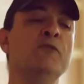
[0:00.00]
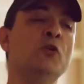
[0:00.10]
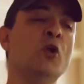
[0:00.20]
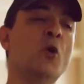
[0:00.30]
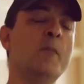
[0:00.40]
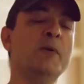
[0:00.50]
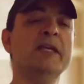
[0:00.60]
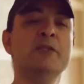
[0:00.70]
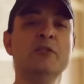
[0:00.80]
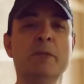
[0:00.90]
if you go up
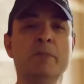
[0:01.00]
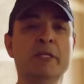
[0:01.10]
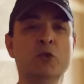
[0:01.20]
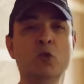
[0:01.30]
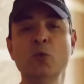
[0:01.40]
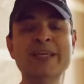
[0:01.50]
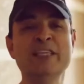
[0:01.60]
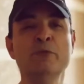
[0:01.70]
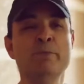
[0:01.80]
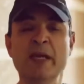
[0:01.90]
against somebody who
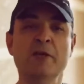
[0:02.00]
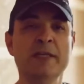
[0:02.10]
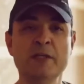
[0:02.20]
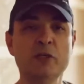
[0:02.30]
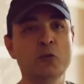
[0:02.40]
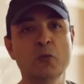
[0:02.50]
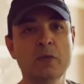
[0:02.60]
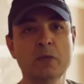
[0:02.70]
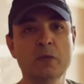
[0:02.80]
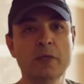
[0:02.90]
is better than you
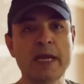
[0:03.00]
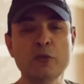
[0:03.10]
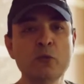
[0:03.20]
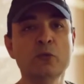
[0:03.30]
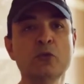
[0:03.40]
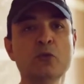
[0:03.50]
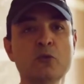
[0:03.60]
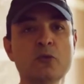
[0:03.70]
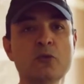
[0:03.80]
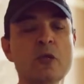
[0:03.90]
and you
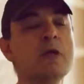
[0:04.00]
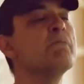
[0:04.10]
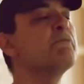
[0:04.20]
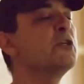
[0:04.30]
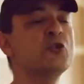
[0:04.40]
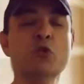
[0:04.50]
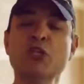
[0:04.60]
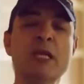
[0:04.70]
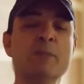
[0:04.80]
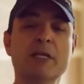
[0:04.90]
lose, there's no
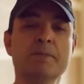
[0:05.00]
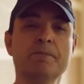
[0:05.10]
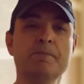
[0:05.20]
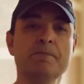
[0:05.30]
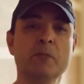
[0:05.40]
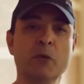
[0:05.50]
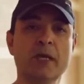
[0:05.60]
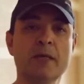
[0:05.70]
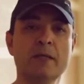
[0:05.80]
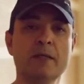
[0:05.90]
shame in it,
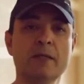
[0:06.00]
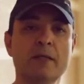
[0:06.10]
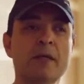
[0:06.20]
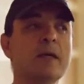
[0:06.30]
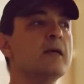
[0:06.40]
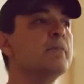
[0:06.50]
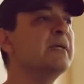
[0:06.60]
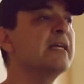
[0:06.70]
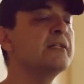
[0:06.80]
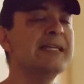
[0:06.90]
okay?
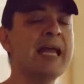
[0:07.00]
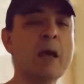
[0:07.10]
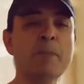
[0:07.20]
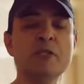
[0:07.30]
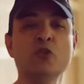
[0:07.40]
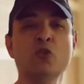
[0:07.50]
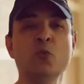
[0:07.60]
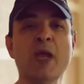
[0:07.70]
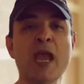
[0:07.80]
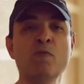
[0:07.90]
Because it happens
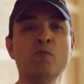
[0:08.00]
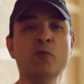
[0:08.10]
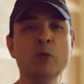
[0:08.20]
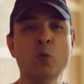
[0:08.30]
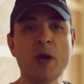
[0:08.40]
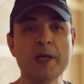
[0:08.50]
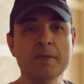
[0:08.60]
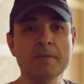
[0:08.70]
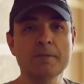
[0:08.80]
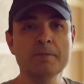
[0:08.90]
to
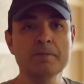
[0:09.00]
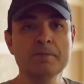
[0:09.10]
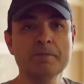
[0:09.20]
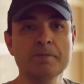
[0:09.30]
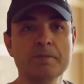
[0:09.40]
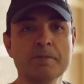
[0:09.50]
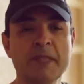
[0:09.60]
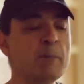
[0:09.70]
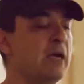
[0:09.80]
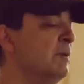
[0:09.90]
everyone.
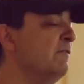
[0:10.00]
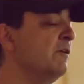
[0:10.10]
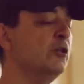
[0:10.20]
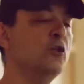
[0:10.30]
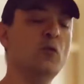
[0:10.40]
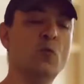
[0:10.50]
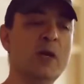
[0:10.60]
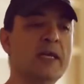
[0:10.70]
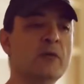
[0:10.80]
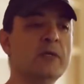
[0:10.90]
They might be very good in
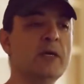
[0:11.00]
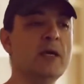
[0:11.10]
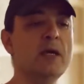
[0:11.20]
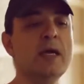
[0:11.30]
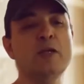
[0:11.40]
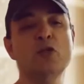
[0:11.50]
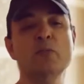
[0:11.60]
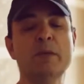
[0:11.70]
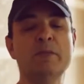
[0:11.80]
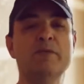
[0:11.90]
one area and you
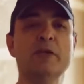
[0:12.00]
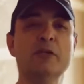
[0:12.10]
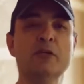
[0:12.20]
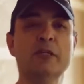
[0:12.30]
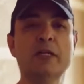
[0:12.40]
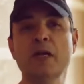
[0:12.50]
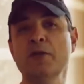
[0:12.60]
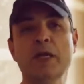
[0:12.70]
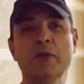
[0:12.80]
might be very good in other